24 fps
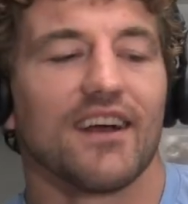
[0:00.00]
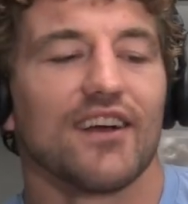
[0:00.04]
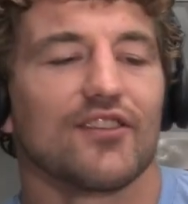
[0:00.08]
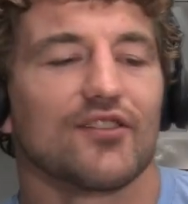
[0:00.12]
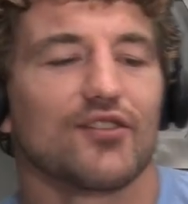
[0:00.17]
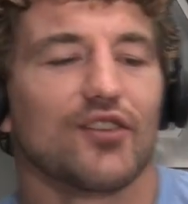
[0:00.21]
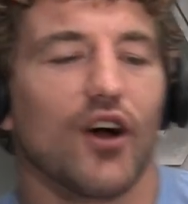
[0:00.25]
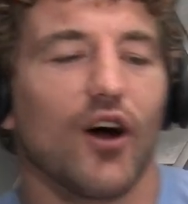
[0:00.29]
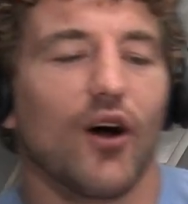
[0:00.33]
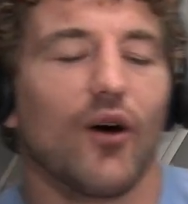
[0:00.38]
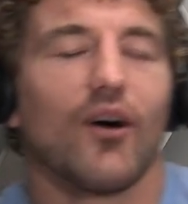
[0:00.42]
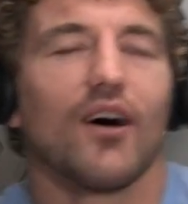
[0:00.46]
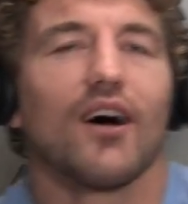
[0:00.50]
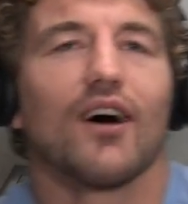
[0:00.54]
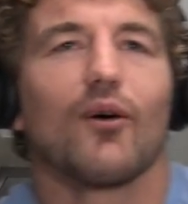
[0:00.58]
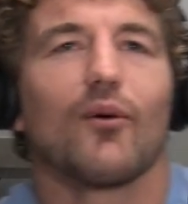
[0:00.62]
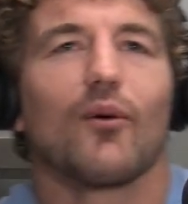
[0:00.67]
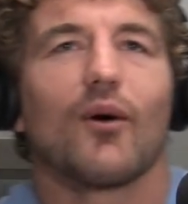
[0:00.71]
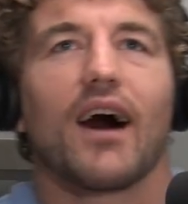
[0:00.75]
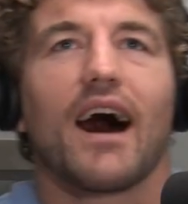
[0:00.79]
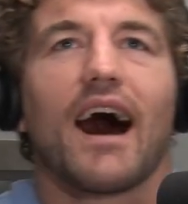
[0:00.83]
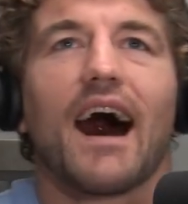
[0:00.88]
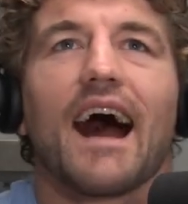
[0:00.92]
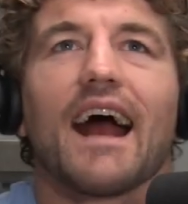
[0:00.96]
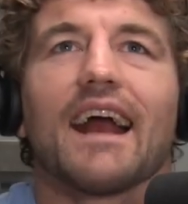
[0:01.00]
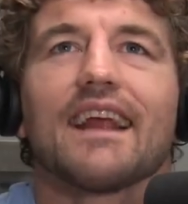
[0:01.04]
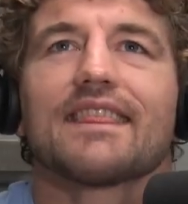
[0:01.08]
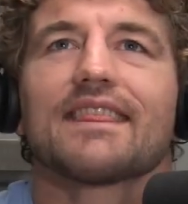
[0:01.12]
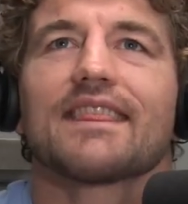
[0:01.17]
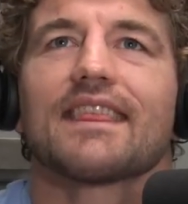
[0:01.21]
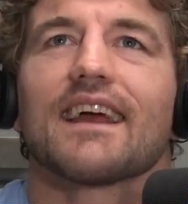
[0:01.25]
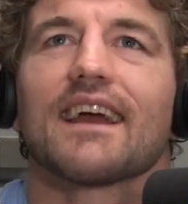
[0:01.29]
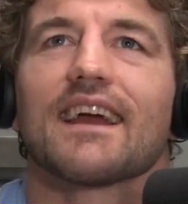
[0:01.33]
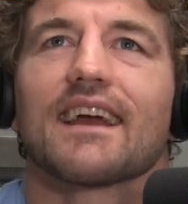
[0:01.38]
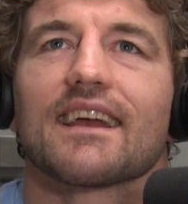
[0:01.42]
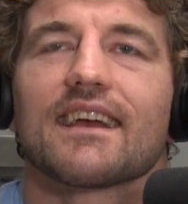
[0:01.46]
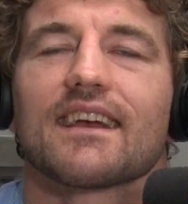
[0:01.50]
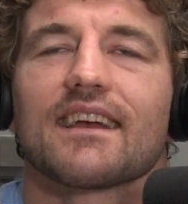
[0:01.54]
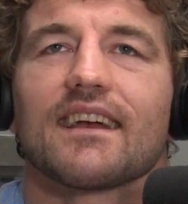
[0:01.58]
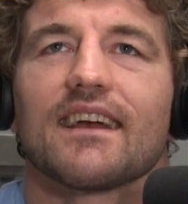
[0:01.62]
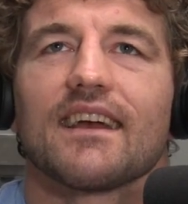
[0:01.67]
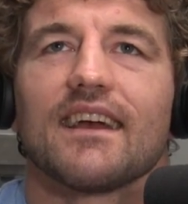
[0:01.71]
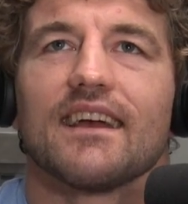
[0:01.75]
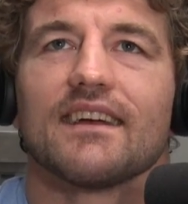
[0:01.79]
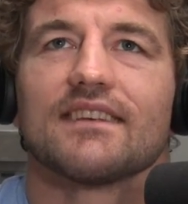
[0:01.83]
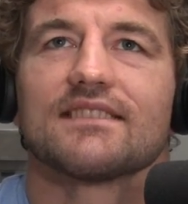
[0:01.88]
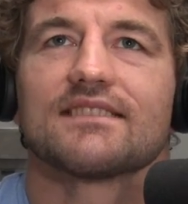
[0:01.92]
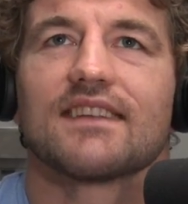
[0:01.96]
So what I think
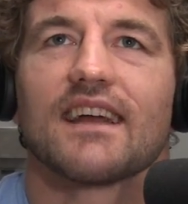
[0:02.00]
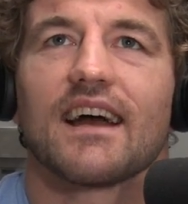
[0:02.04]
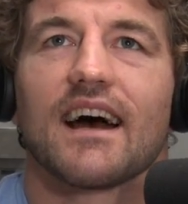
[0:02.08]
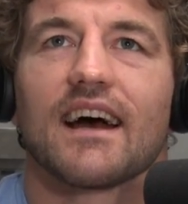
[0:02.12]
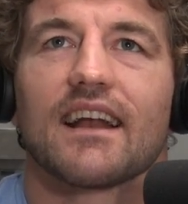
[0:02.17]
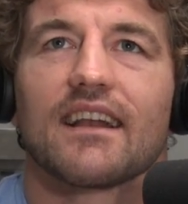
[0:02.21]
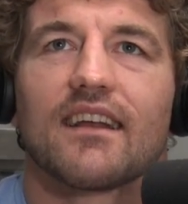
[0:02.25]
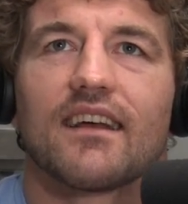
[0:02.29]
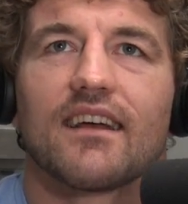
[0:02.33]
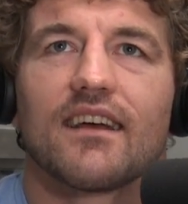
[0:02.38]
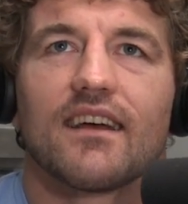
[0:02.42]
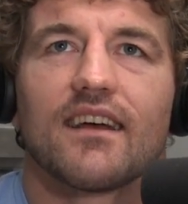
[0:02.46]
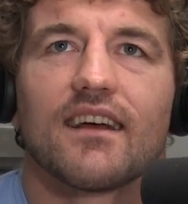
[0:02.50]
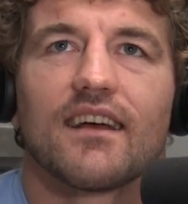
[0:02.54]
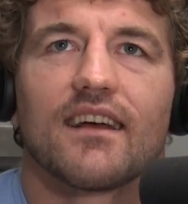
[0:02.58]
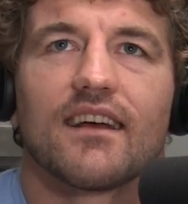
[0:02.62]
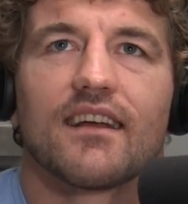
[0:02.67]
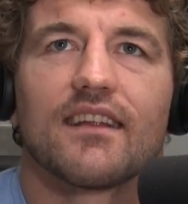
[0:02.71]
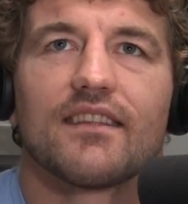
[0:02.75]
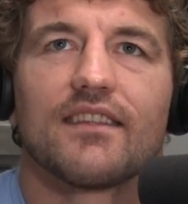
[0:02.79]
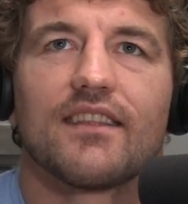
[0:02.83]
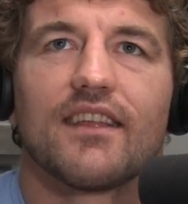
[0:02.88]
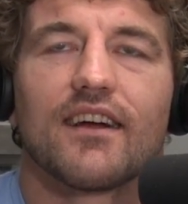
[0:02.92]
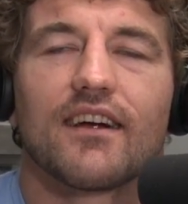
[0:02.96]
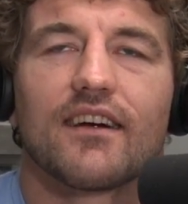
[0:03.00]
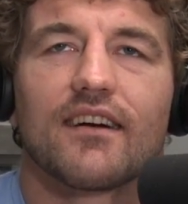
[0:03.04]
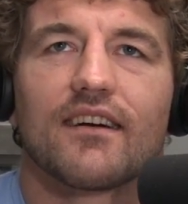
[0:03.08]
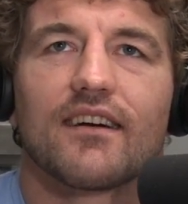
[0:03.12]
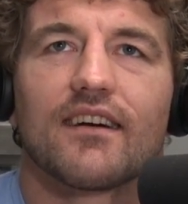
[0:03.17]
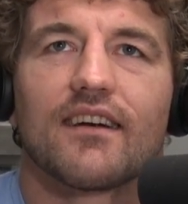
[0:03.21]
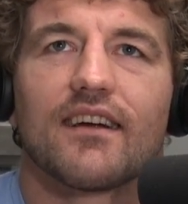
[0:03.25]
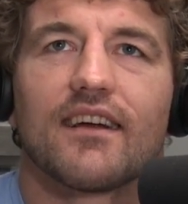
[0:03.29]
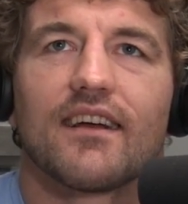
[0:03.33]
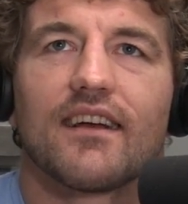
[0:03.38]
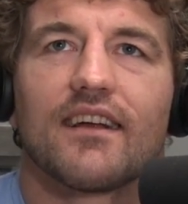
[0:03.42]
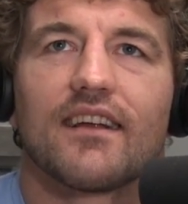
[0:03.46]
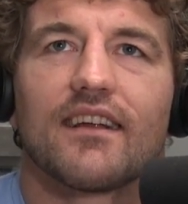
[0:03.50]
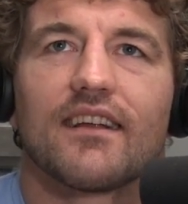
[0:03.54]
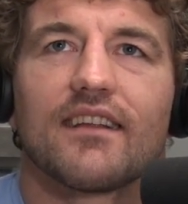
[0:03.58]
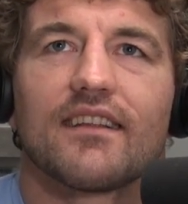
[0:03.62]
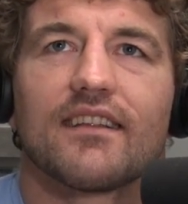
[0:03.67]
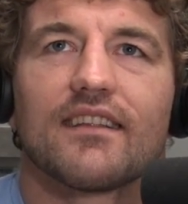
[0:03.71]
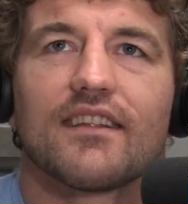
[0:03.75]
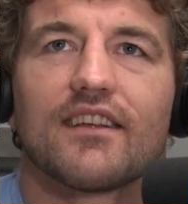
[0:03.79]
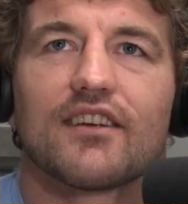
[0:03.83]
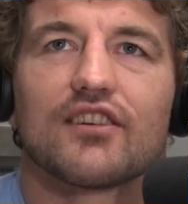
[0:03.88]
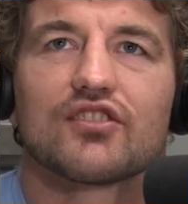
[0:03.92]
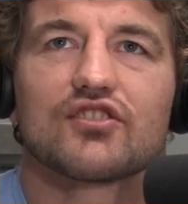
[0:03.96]
is that there uh,
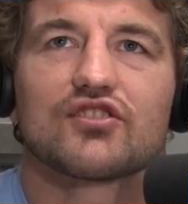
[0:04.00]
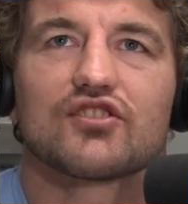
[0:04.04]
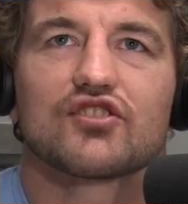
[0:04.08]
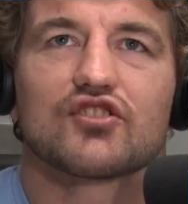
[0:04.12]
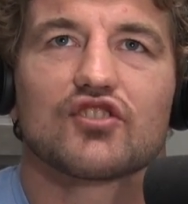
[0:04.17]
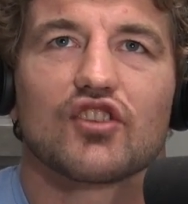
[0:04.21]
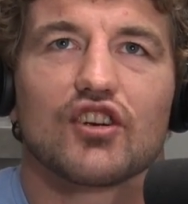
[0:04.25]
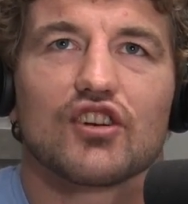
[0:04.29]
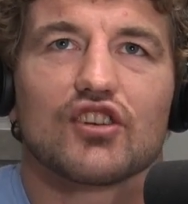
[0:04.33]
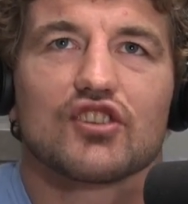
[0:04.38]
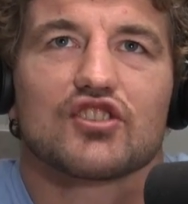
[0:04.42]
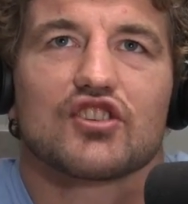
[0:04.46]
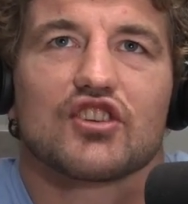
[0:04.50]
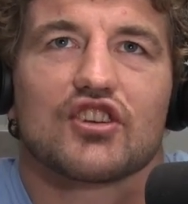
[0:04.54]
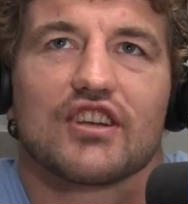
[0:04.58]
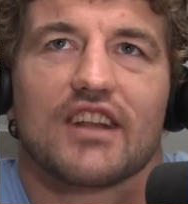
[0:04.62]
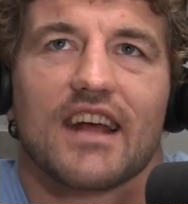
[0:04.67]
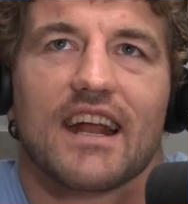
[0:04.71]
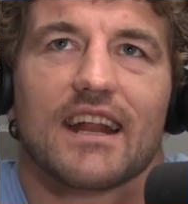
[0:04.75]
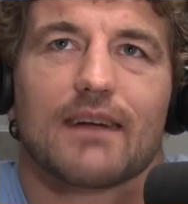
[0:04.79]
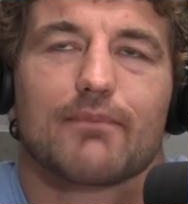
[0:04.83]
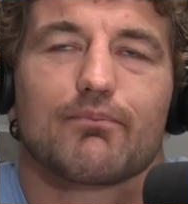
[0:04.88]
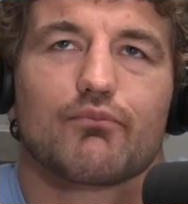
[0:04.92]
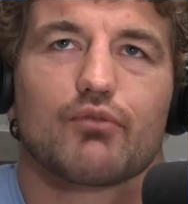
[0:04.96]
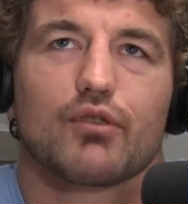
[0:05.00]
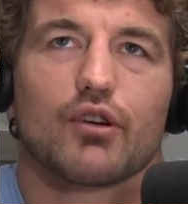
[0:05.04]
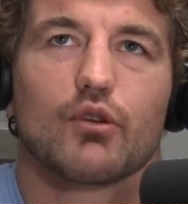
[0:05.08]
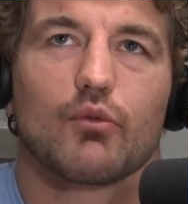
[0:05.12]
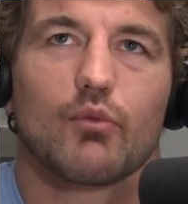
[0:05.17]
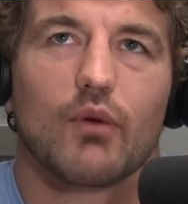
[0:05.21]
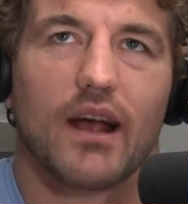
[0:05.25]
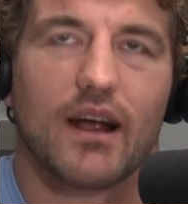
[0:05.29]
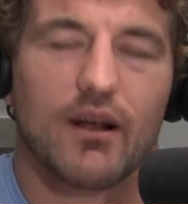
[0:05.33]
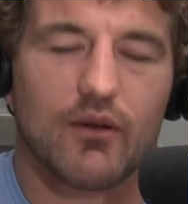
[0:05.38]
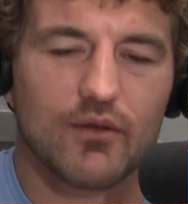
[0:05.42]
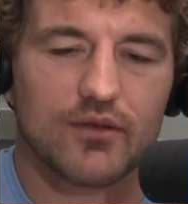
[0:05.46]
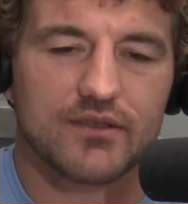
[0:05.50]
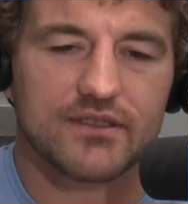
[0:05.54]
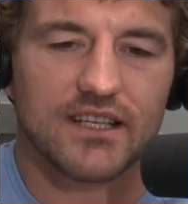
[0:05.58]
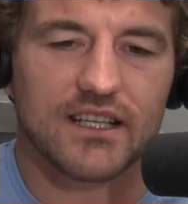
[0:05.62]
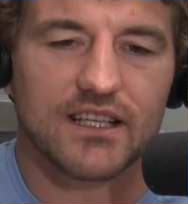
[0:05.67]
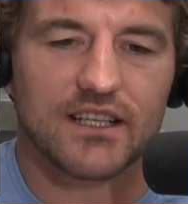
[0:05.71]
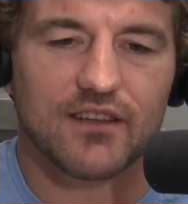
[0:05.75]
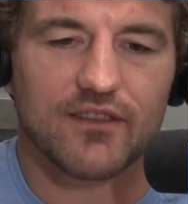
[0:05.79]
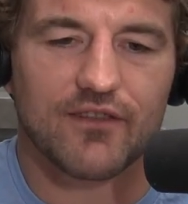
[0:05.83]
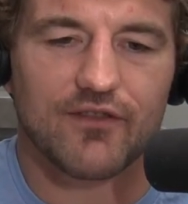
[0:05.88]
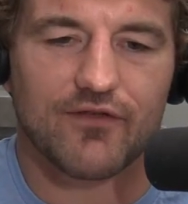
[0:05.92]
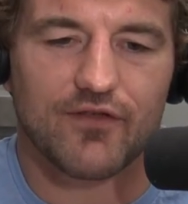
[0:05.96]
there's certain genetic
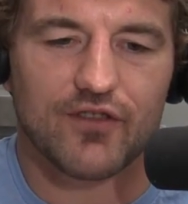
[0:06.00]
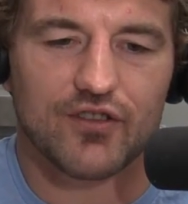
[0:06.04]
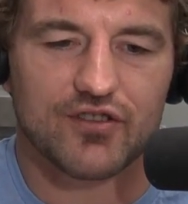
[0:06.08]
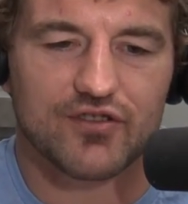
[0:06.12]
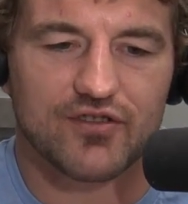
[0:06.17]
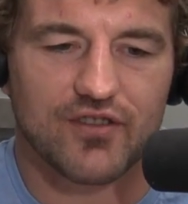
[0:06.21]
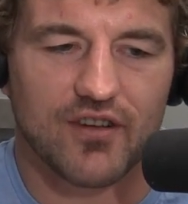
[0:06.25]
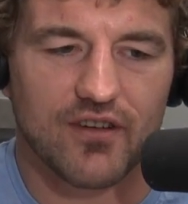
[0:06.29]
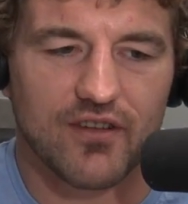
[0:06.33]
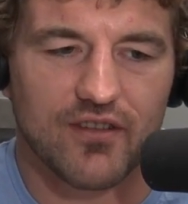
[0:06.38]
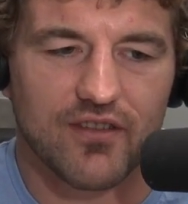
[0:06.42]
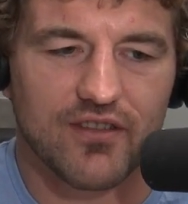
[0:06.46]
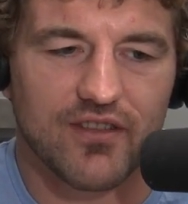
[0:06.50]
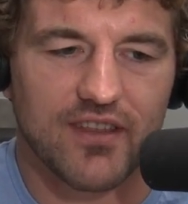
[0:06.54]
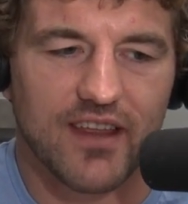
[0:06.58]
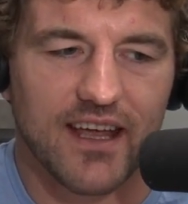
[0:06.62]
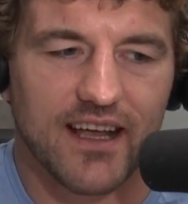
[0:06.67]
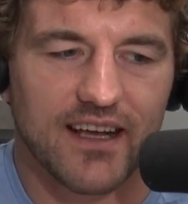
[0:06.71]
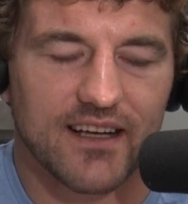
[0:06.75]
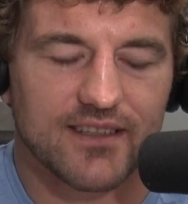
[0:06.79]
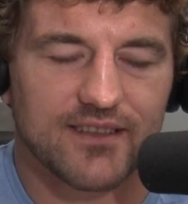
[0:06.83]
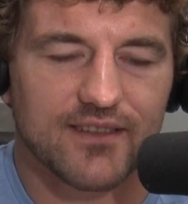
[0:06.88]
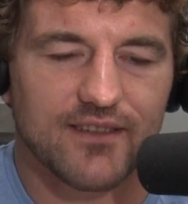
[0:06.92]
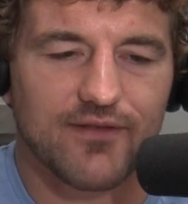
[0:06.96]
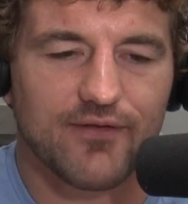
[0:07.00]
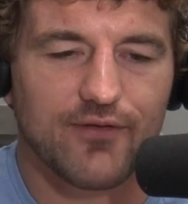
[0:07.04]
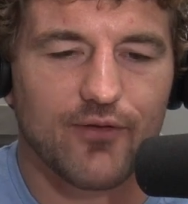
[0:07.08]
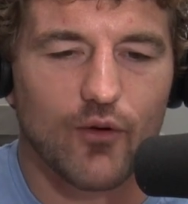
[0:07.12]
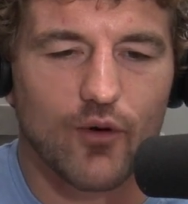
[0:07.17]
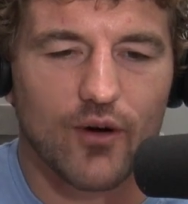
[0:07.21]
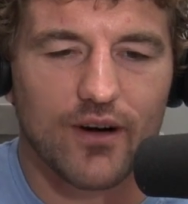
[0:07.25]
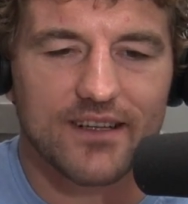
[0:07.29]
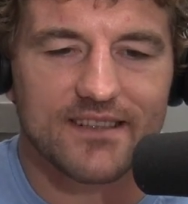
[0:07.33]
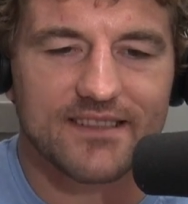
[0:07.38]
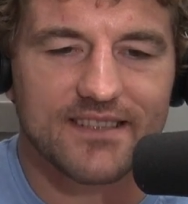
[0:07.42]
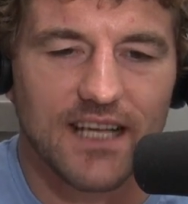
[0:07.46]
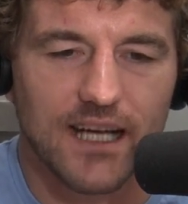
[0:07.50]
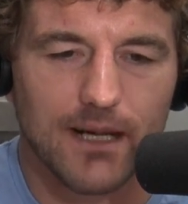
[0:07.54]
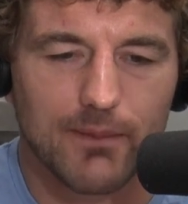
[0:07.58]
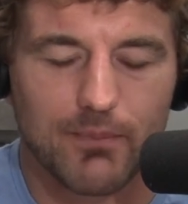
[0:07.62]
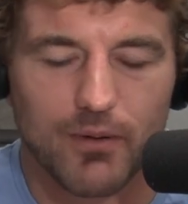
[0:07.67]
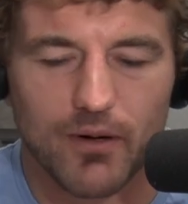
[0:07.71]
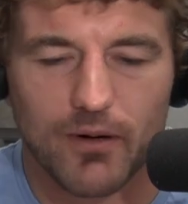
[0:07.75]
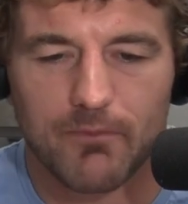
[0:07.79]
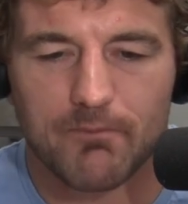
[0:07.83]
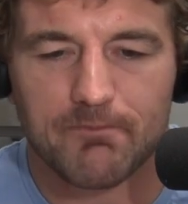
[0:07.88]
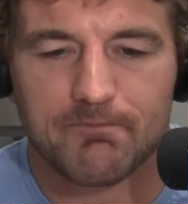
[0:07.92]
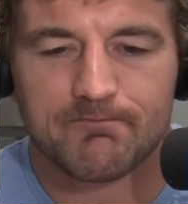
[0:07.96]
prerequisites for certain things. For
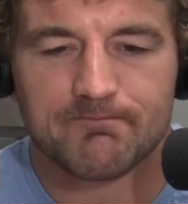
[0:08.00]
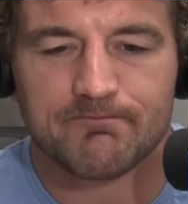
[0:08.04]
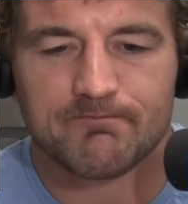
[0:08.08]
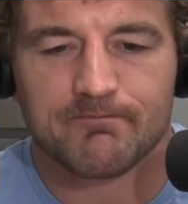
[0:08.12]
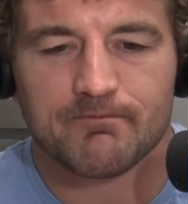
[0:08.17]
example,